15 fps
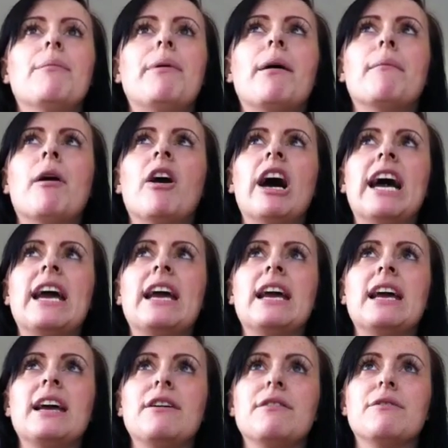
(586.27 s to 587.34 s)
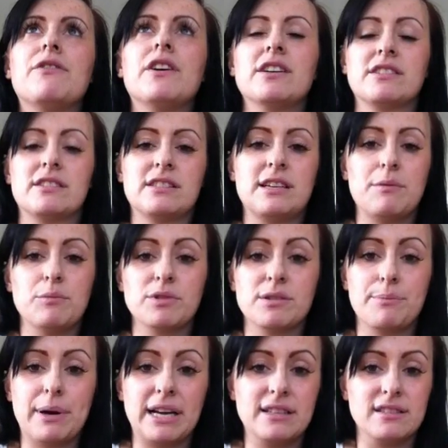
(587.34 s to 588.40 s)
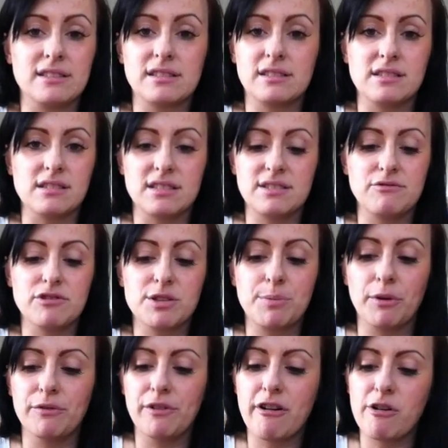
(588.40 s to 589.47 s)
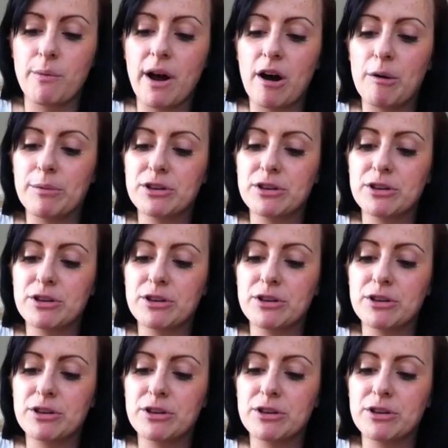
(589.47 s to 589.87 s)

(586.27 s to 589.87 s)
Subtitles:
But my first attempt was abandoned because I didn't respond very well.